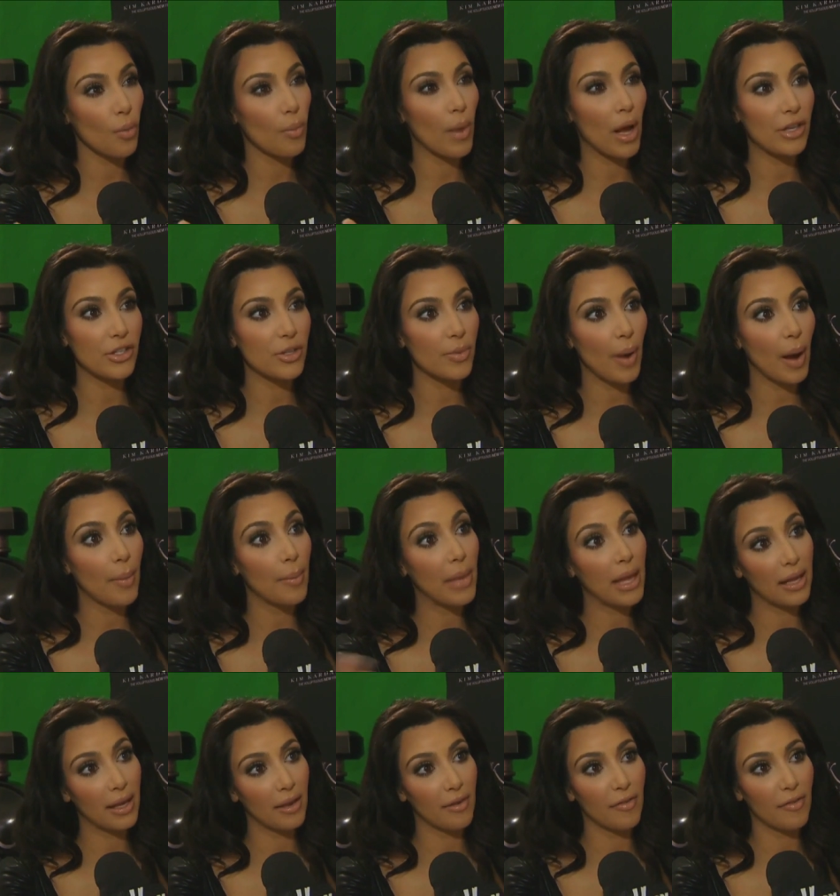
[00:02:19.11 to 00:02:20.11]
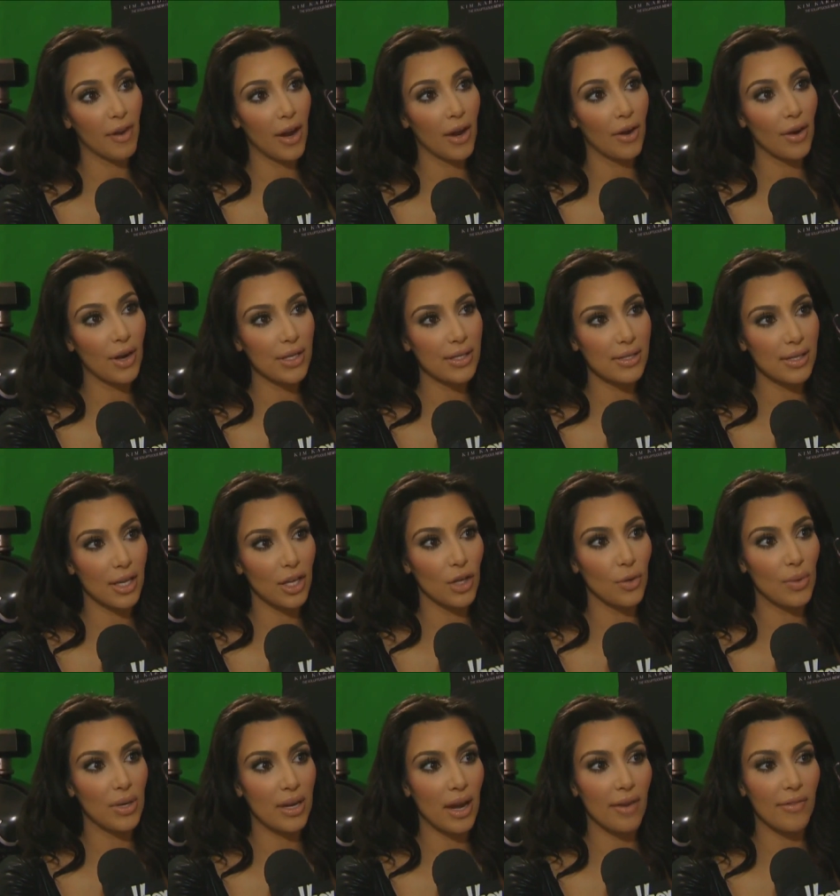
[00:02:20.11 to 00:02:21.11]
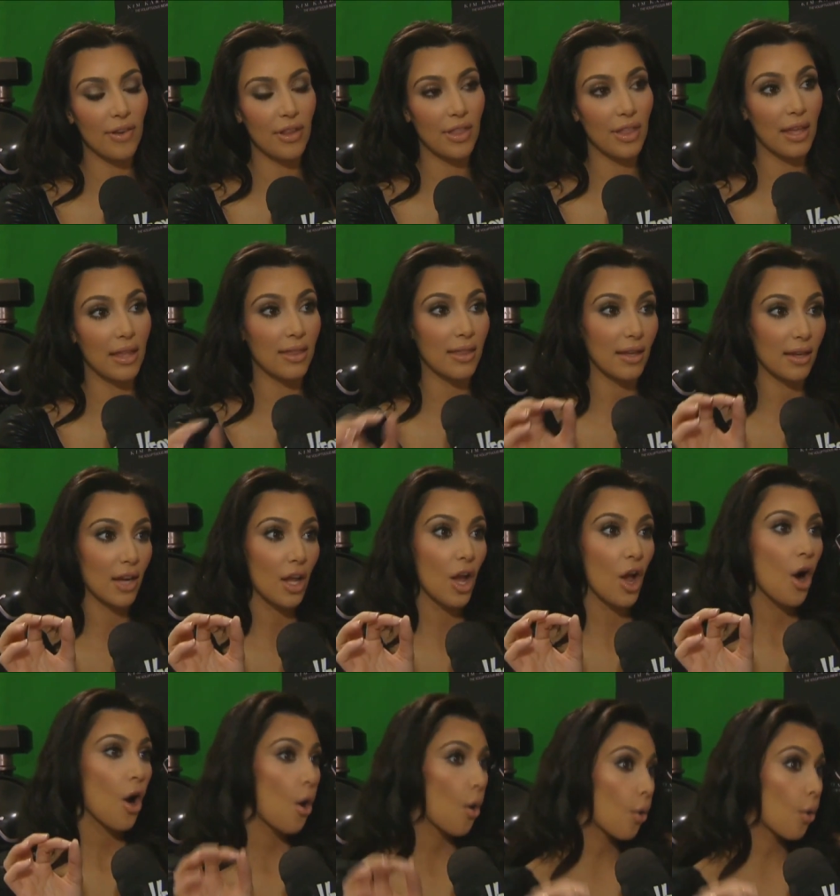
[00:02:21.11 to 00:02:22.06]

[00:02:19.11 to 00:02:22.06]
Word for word: the criminal justice system as she uh, sees it uh,